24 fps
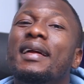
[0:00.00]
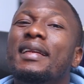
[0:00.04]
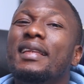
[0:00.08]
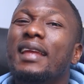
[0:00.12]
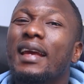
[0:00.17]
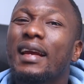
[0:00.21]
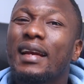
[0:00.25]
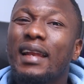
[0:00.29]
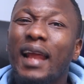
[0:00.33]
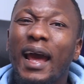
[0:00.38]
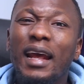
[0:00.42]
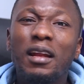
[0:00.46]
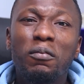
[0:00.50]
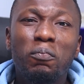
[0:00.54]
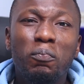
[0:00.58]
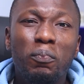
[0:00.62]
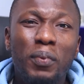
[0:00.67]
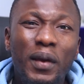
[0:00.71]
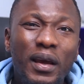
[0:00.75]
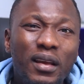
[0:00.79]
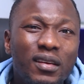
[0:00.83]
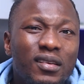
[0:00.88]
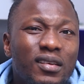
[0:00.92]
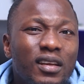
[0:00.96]
the client
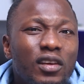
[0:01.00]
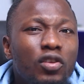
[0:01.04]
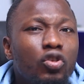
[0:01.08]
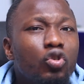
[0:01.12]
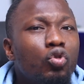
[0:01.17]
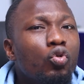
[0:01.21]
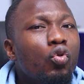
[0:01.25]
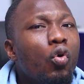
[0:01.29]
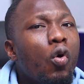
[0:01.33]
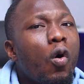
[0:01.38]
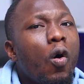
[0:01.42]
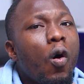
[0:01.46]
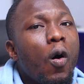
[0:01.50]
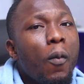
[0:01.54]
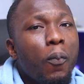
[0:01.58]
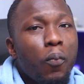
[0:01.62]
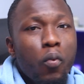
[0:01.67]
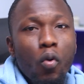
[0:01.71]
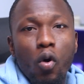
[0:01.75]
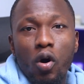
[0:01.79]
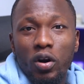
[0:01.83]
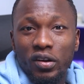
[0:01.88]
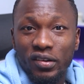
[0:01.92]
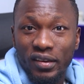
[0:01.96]
pays into
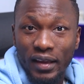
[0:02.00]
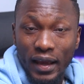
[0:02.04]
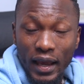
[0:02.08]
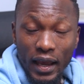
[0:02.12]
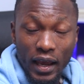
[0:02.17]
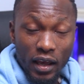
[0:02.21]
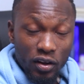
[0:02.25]
Upwork's